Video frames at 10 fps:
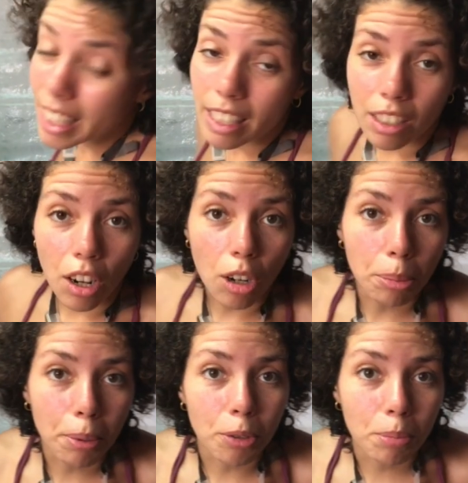in our
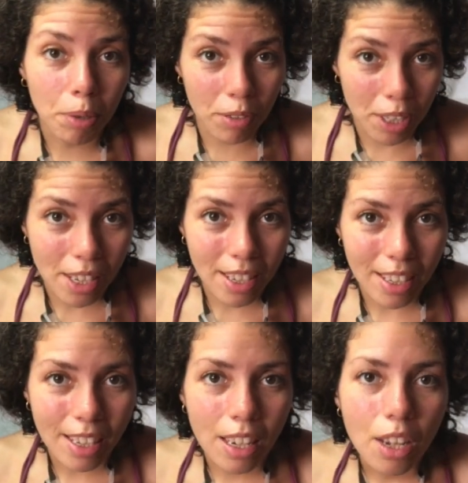boat
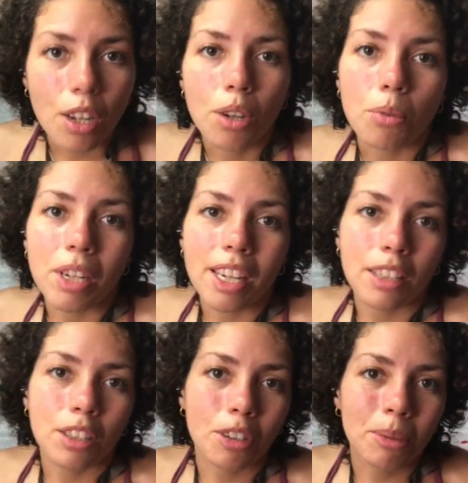previously, we had
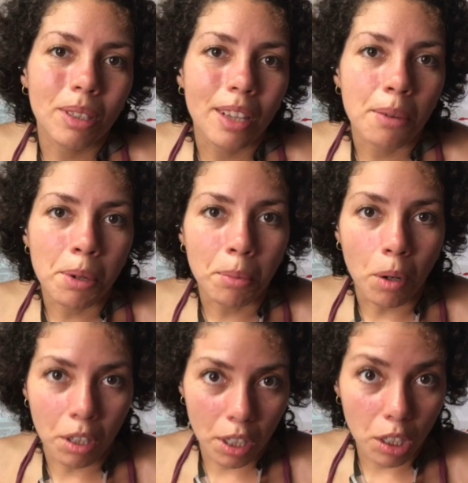determined that we
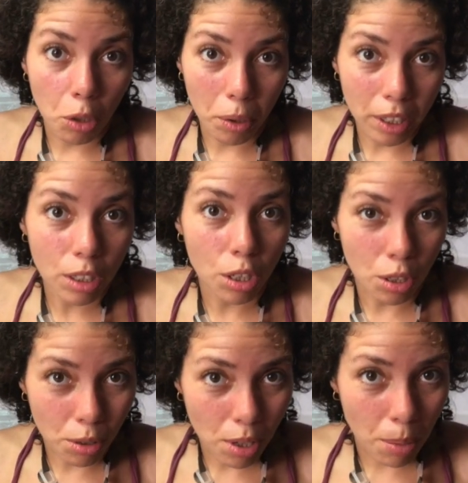weren't going to
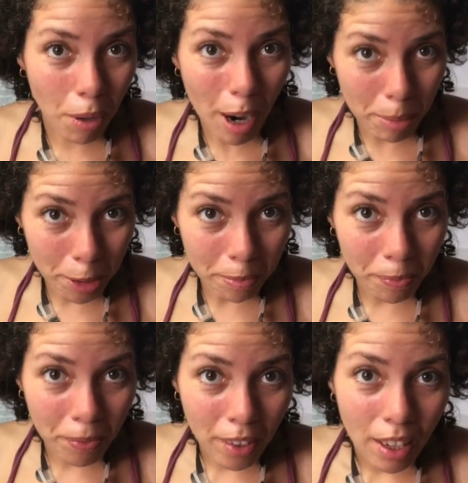use a primer.
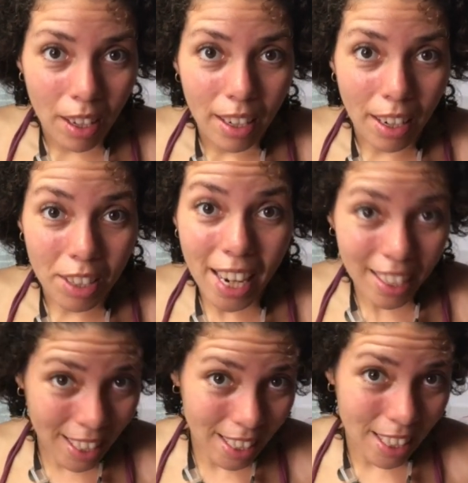Now
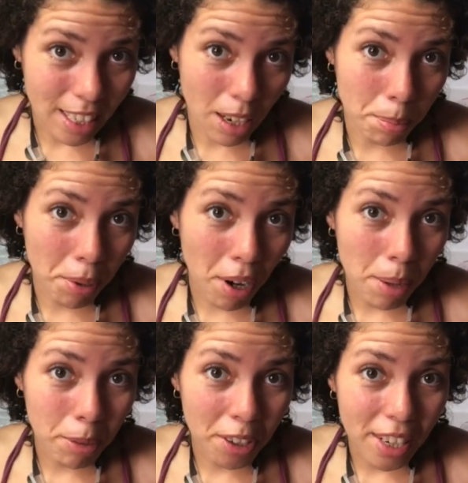technically, a
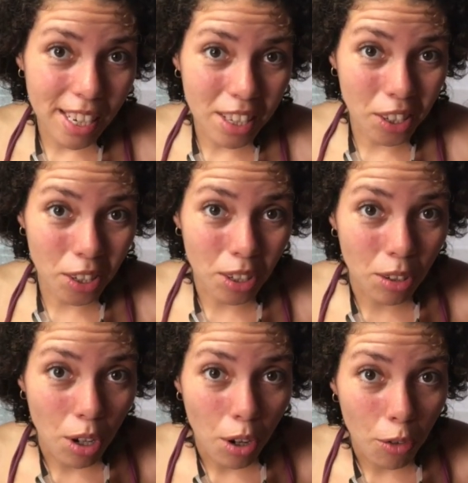primer is good
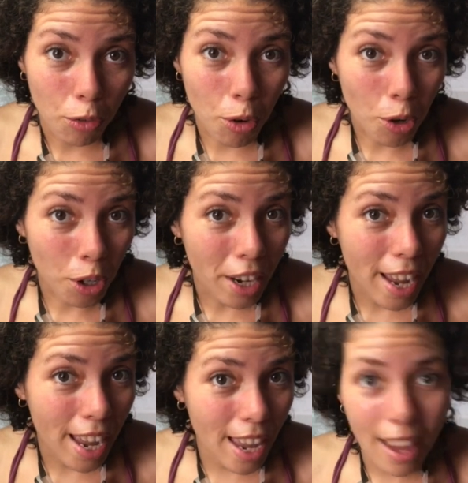for
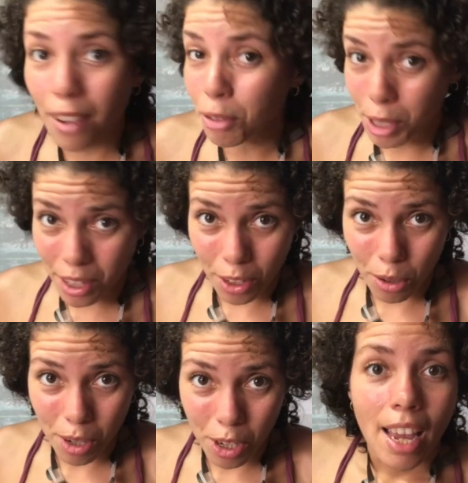every
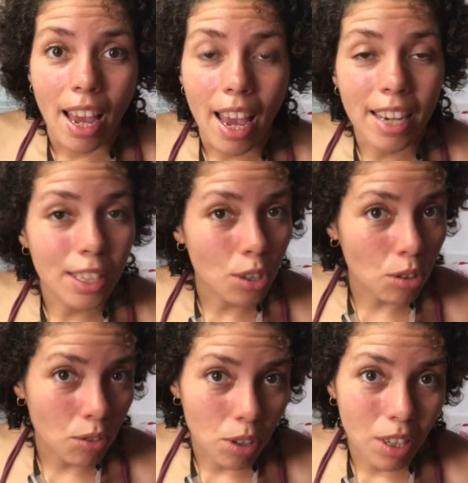situation. Any
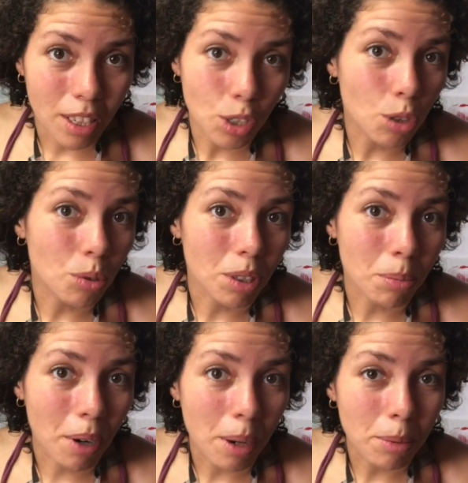surface can do with a
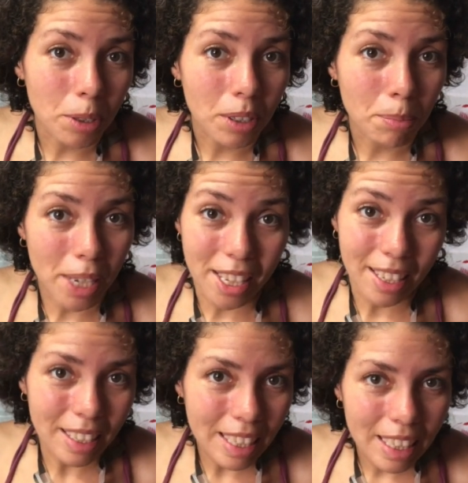primer,
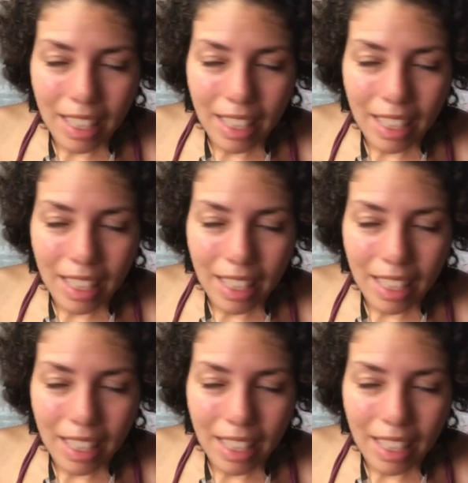basically.